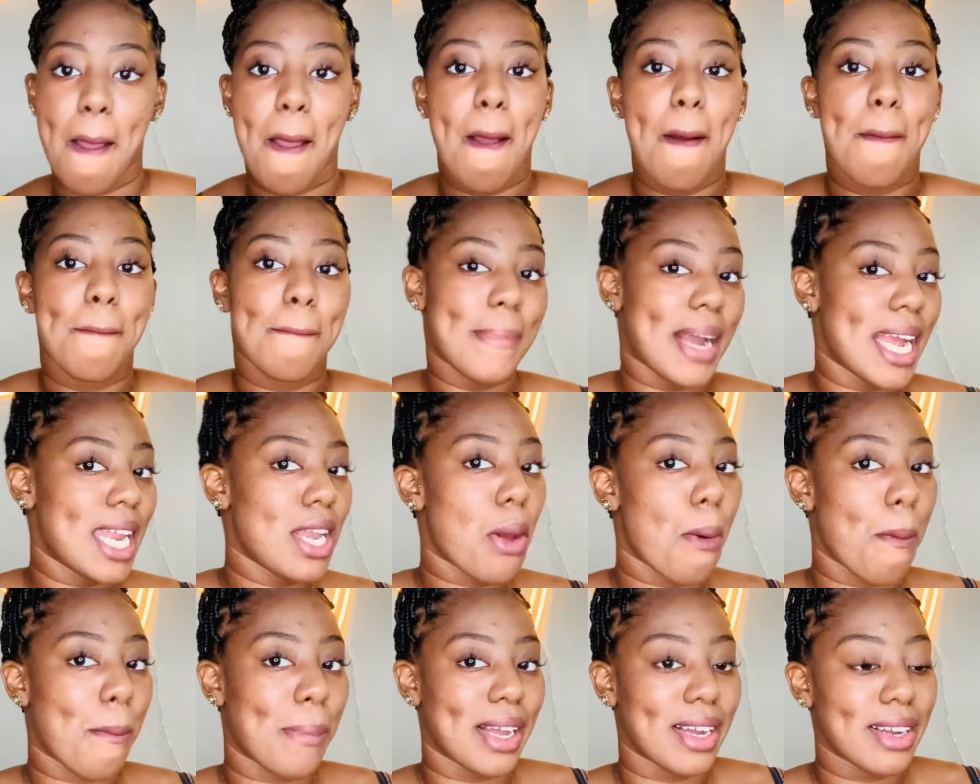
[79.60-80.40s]
my
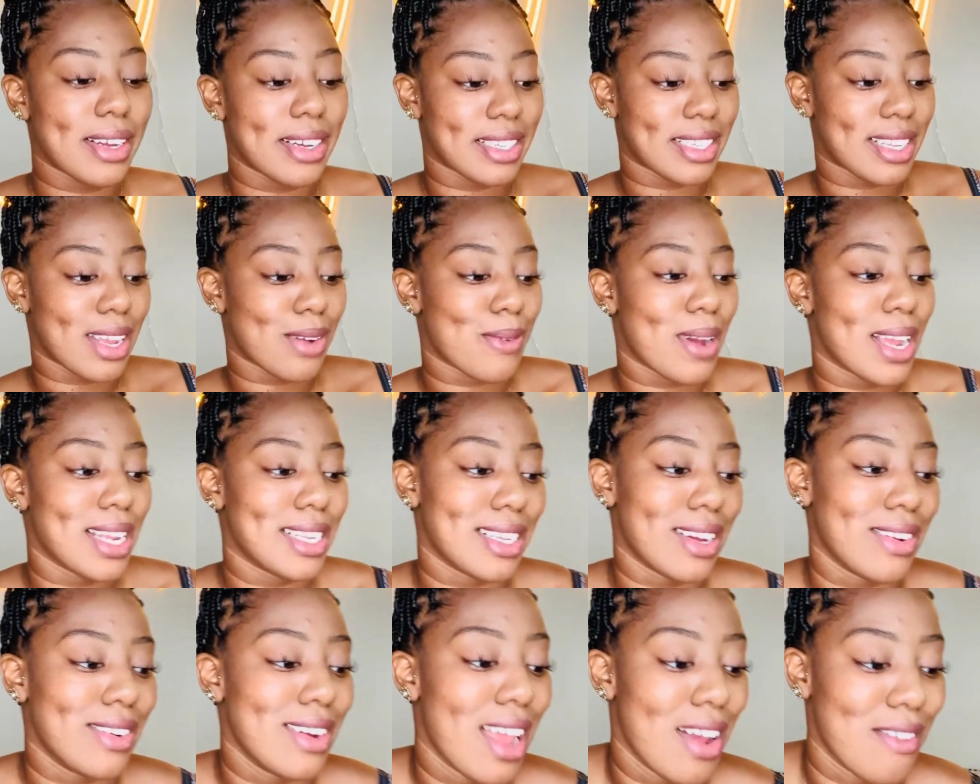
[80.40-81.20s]
notebook because I write
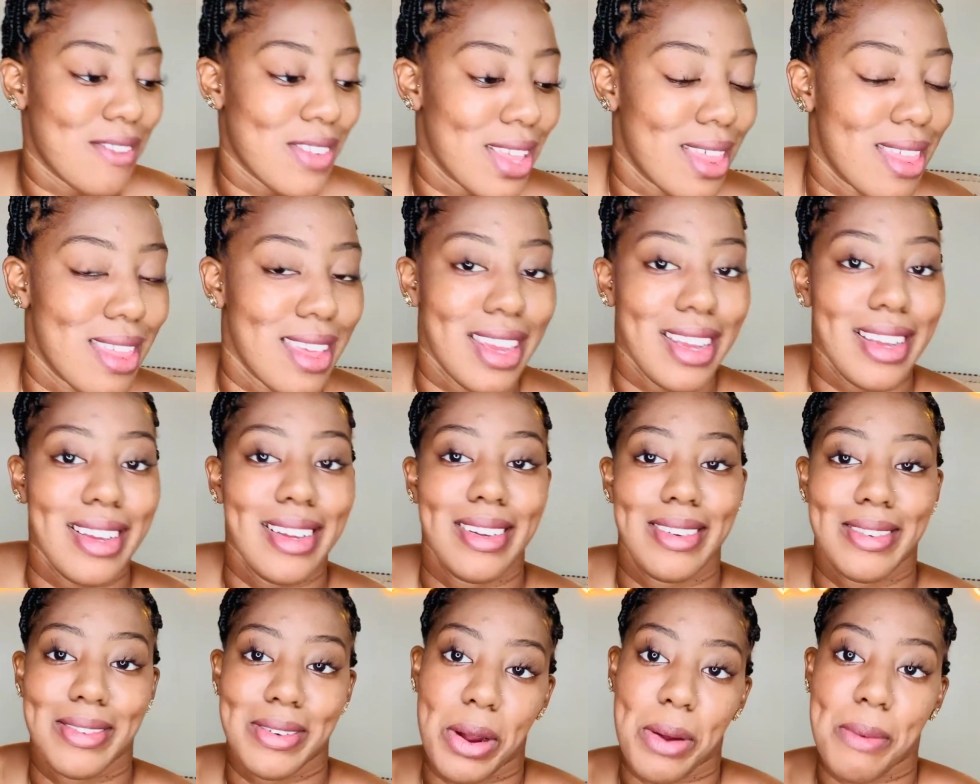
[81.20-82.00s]
down everything,
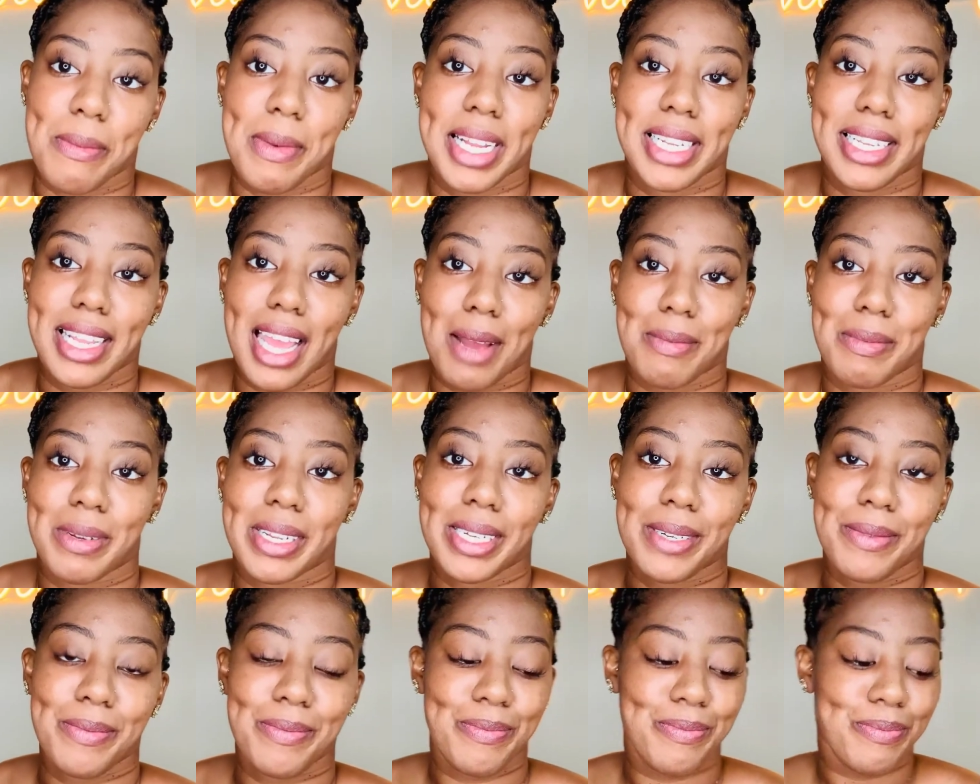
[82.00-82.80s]
or my tablet,